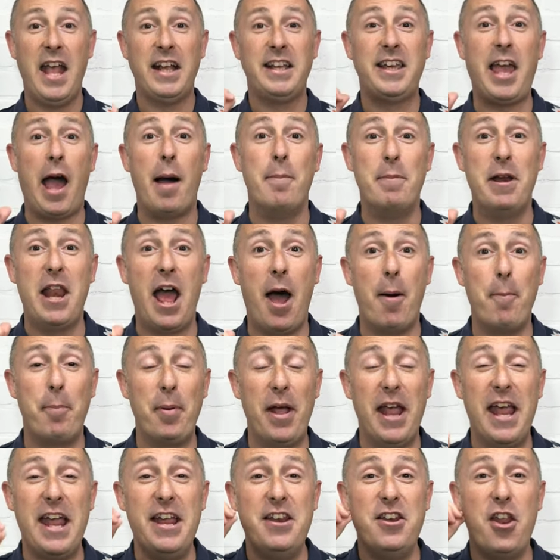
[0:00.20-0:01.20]
Coming up
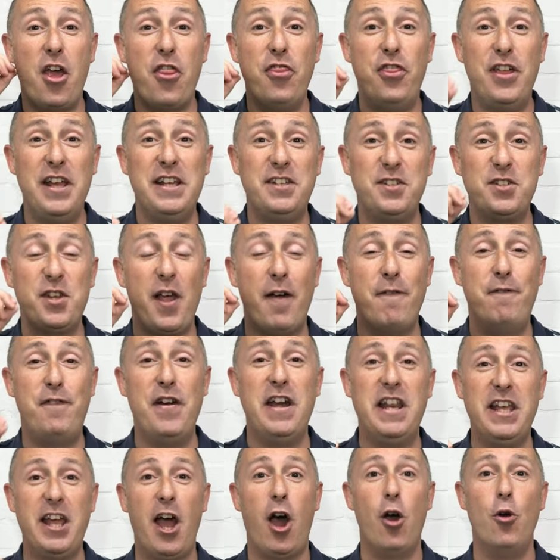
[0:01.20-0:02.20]
in this
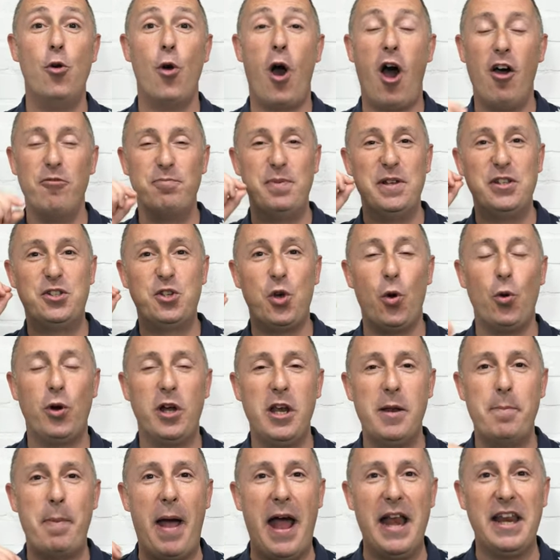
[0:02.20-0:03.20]
video, I've been
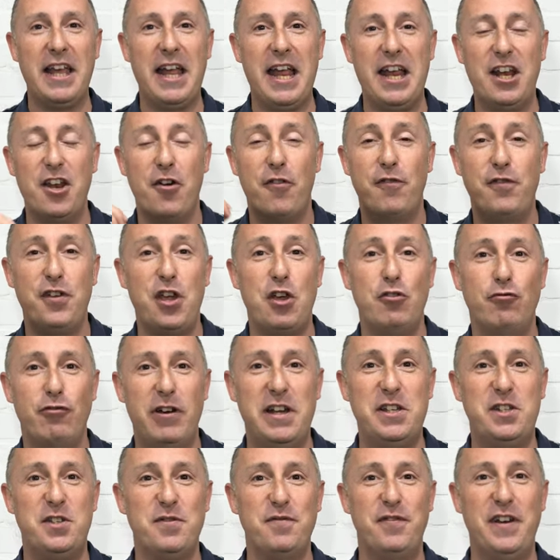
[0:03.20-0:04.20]
talking about it in a few
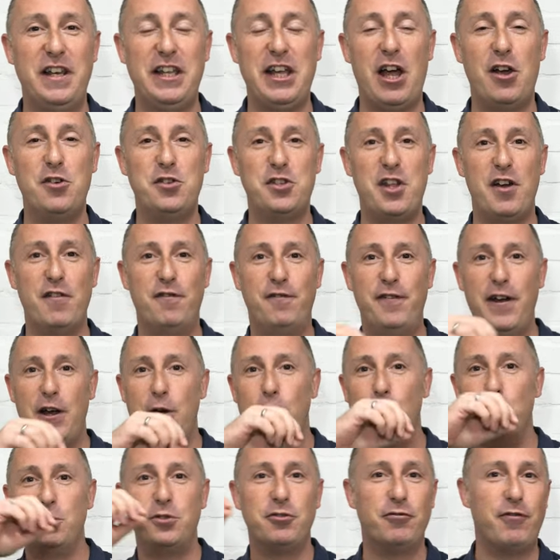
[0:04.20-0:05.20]
recent videos that are
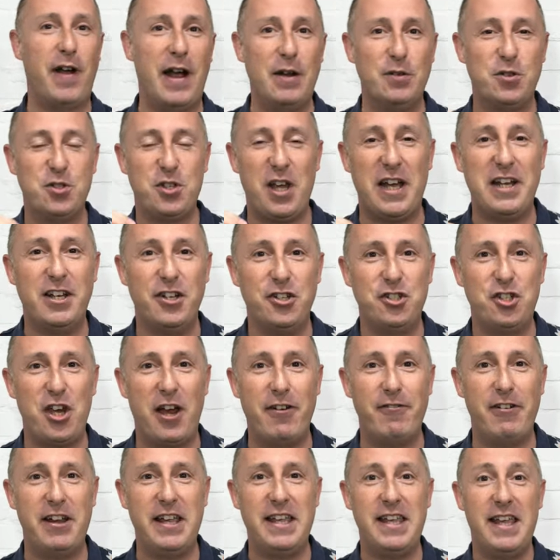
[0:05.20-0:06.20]
filmed around Sailor
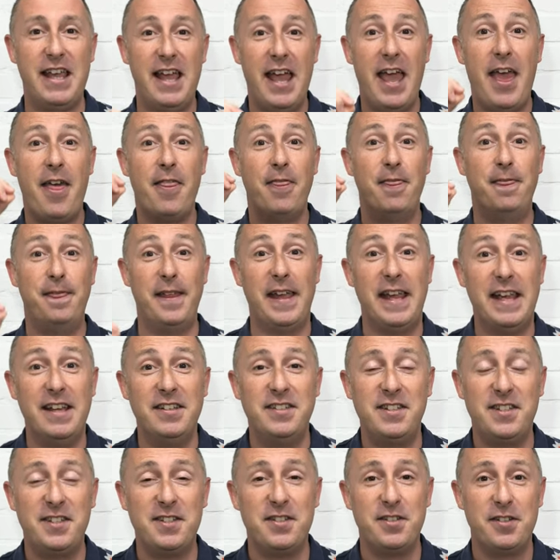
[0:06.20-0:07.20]
Jerry.
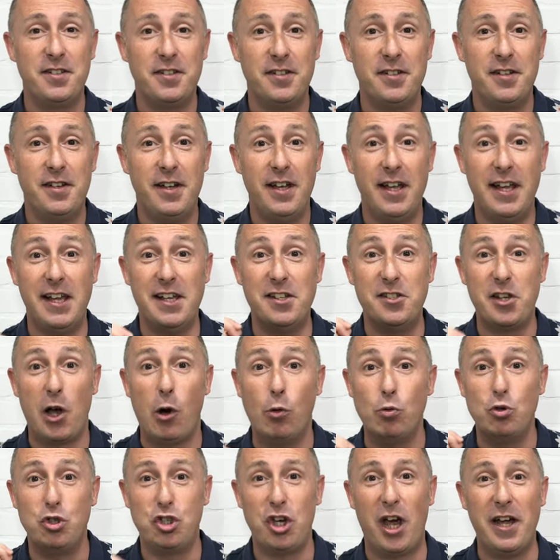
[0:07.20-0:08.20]
This is
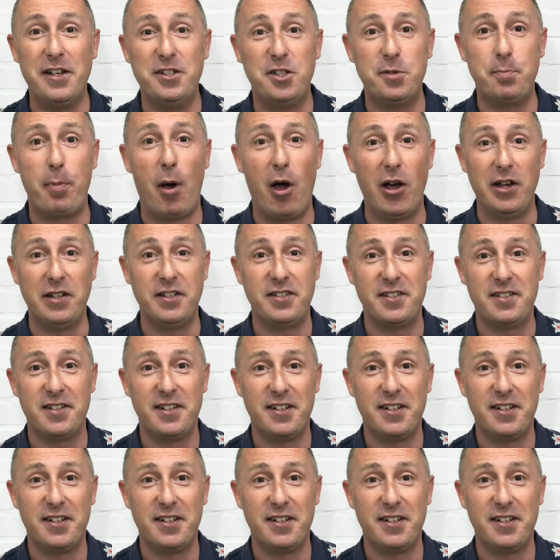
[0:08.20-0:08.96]
old J Spiced.